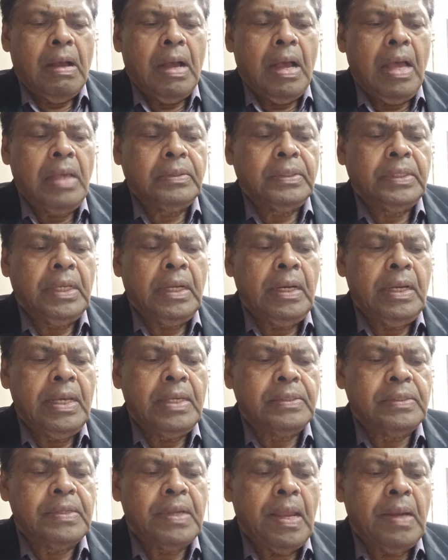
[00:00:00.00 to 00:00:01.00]
As early
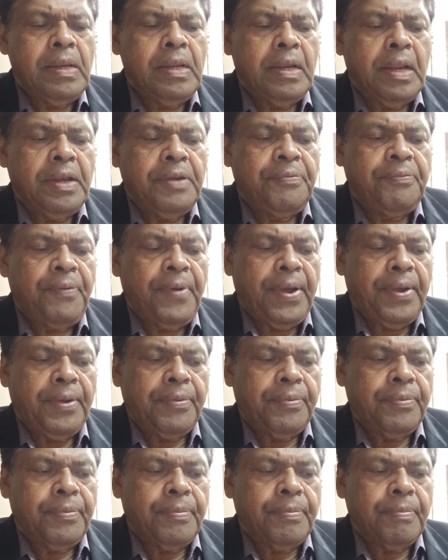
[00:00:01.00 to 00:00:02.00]
as
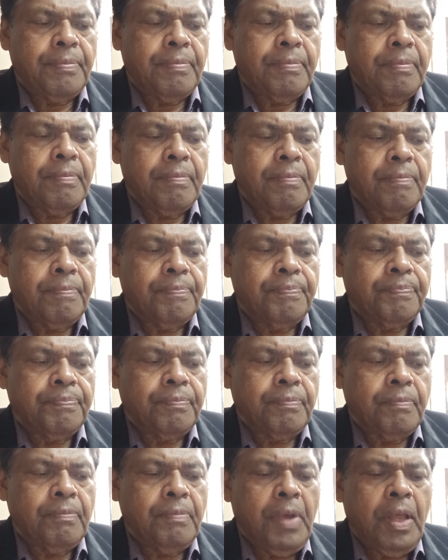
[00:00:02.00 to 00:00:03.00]
1985,
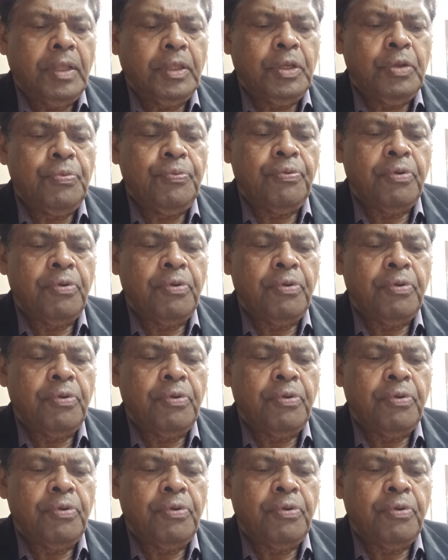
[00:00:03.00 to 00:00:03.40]
Matthew